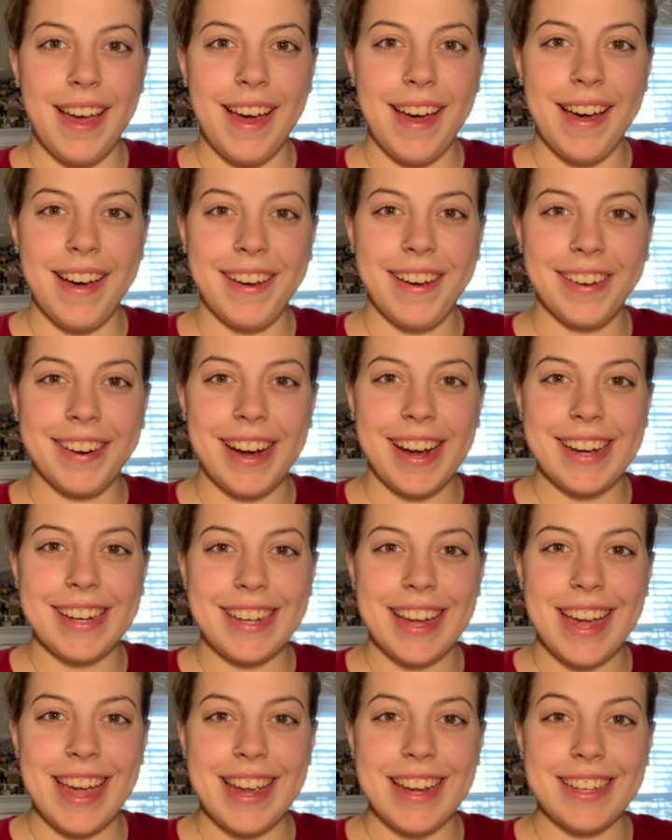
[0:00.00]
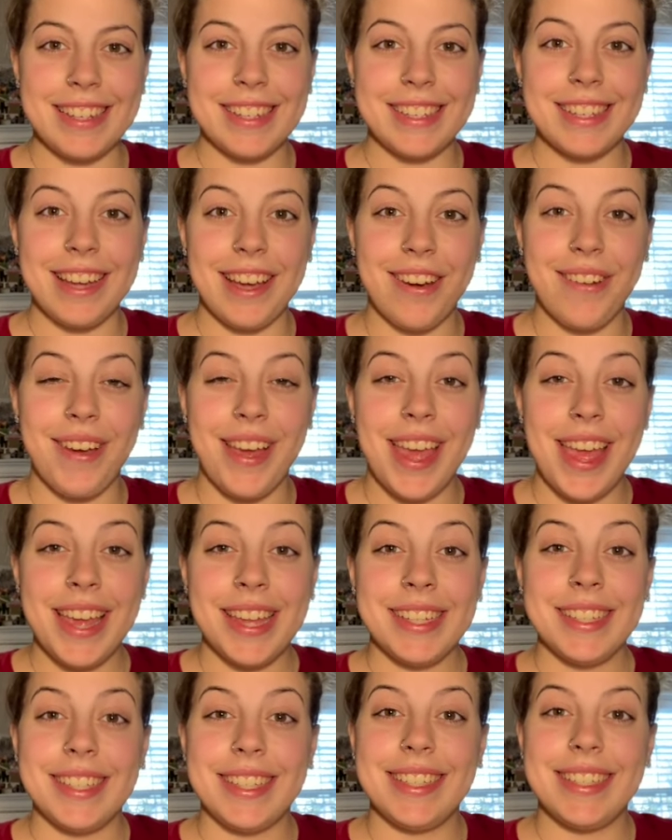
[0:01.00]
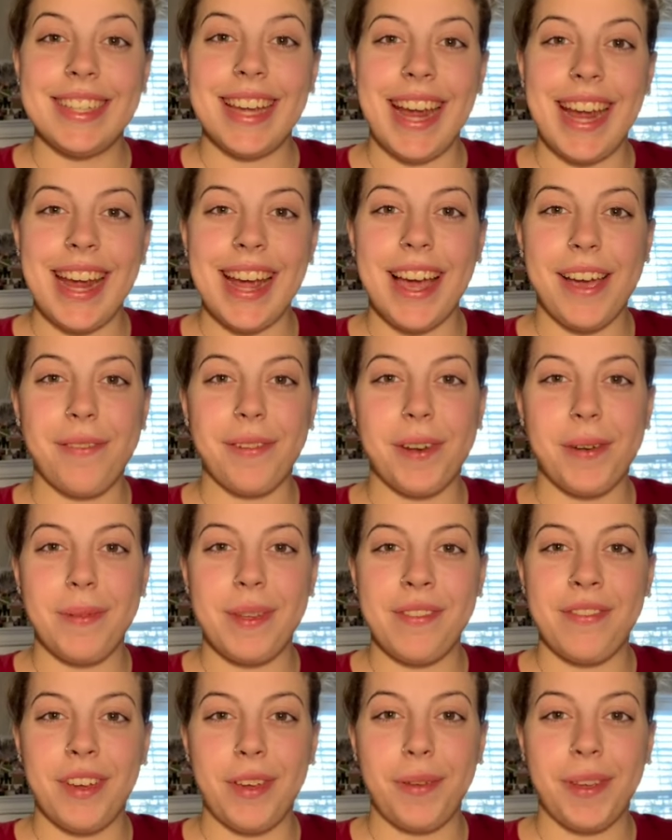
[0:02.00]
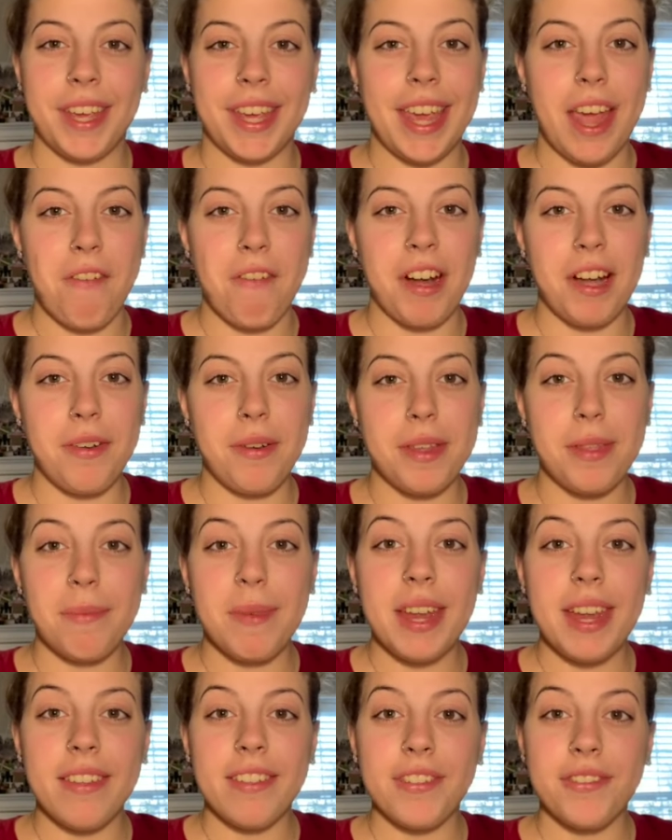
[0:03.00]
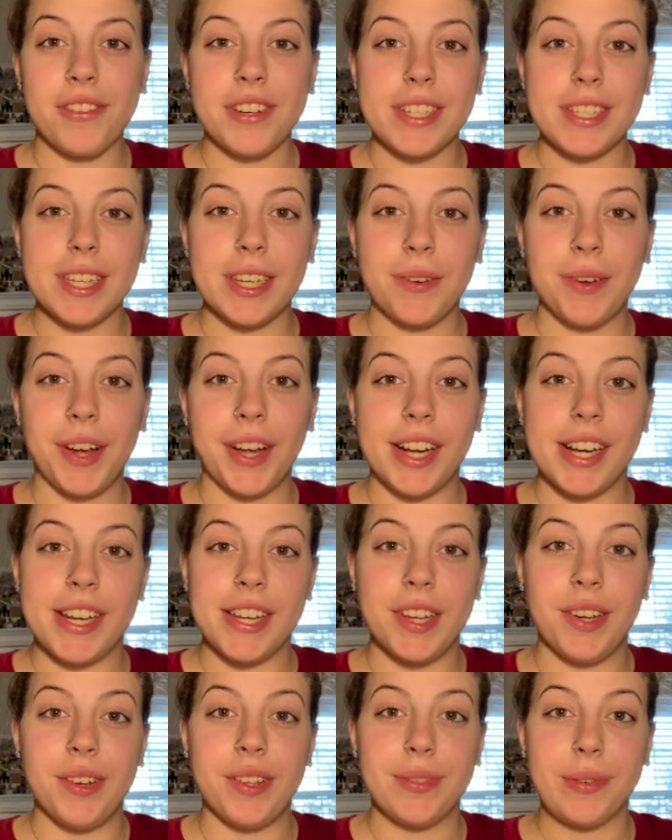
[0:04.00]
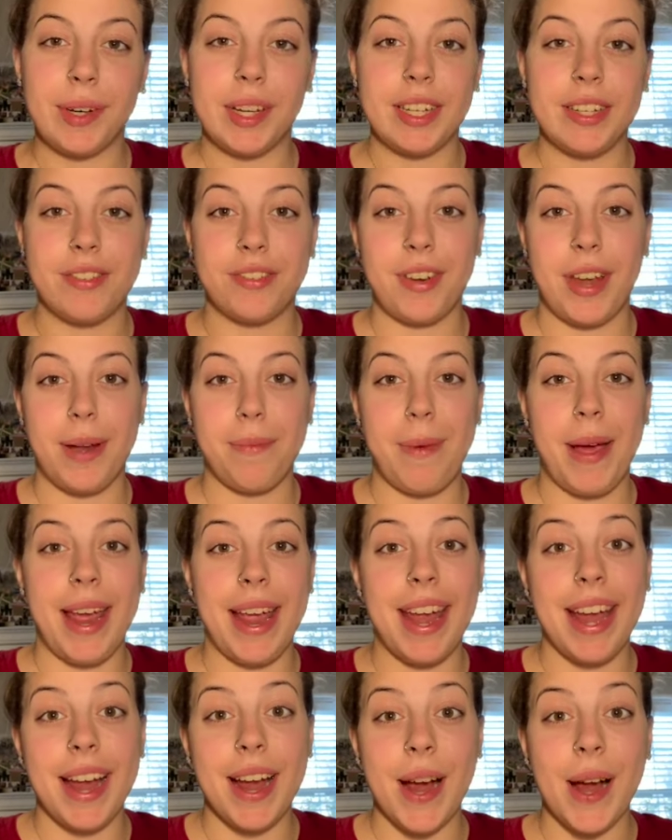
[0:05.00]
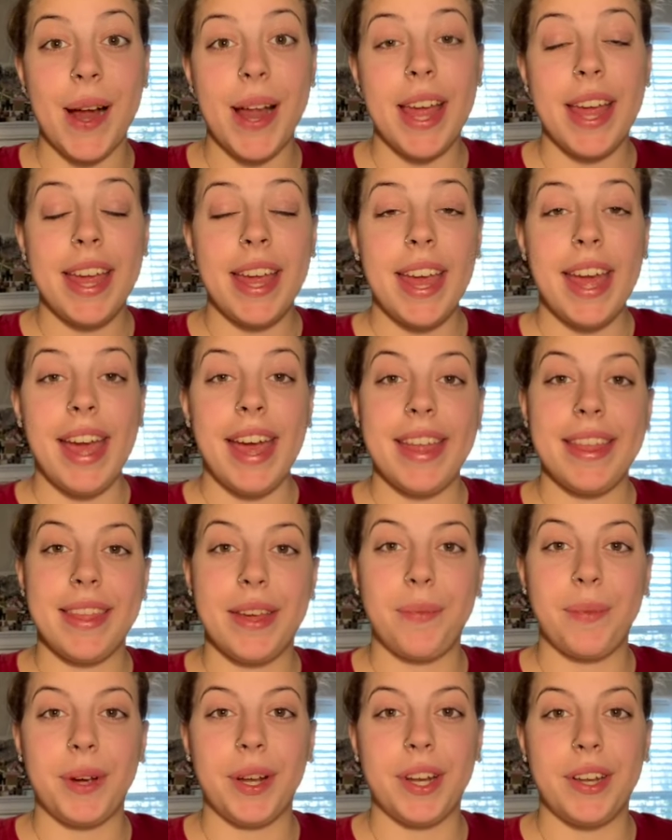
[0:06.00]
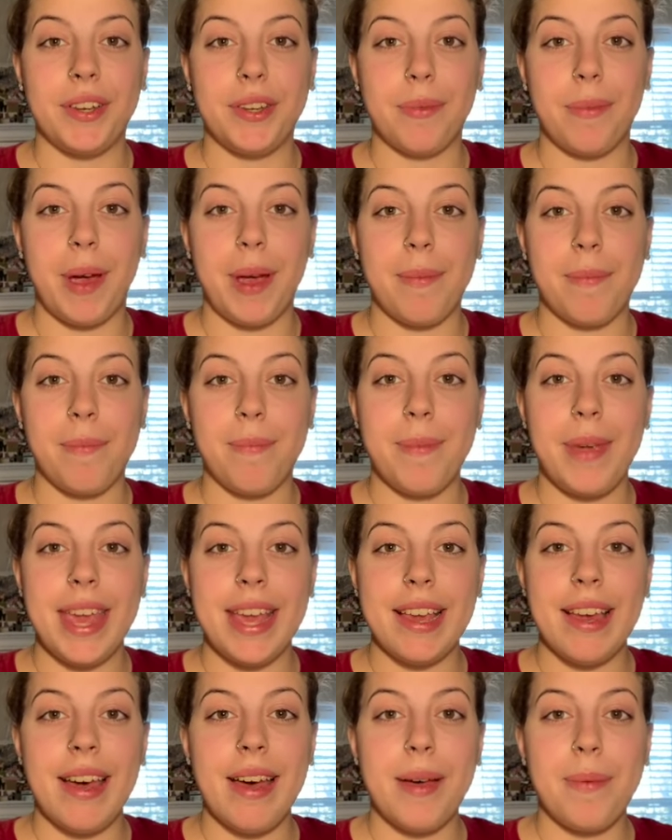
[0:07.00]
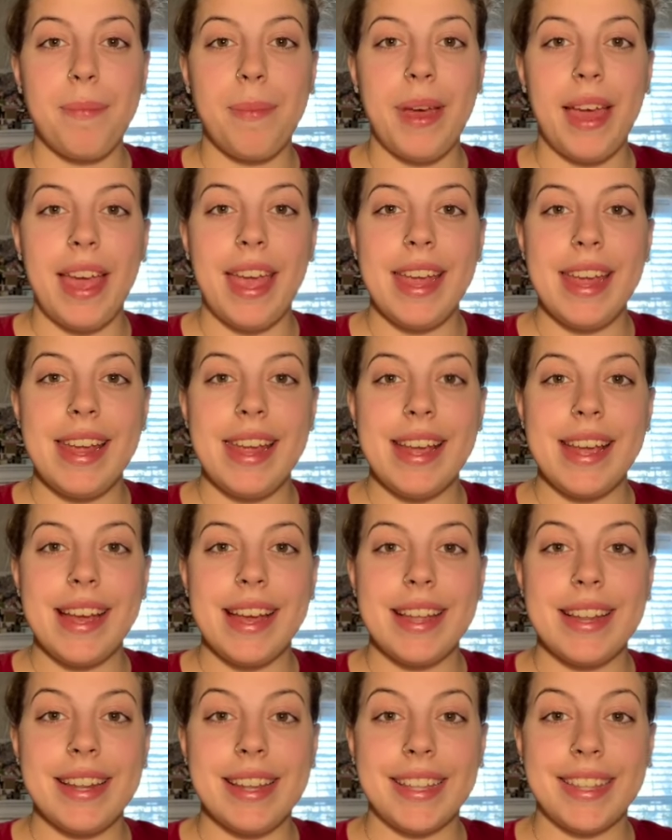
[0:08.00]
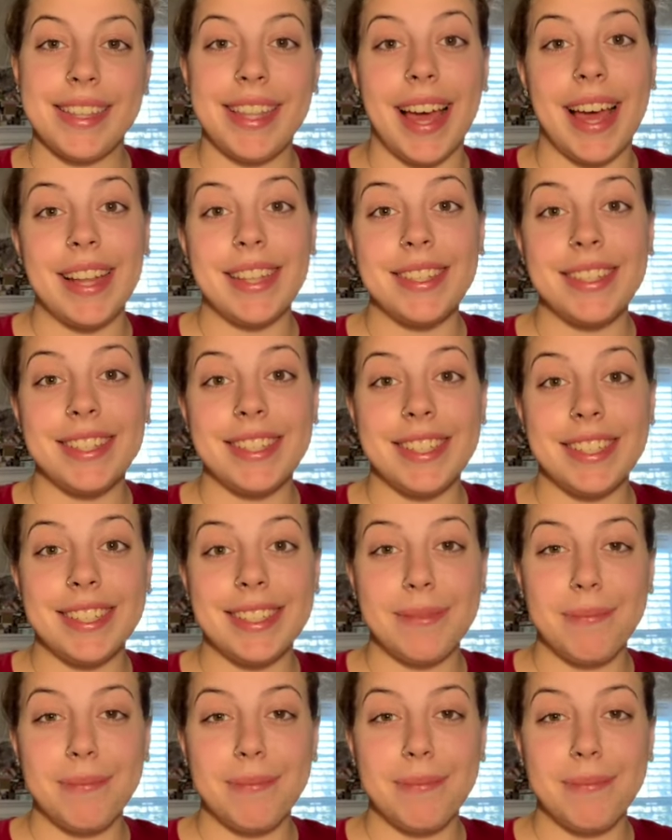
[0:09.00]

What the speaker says: Alright guys, so today I'm going to be filming Get Ready With Me. The first thing we're going to do is we're going to straighten my hair and then we're going to do my makeup, and let's just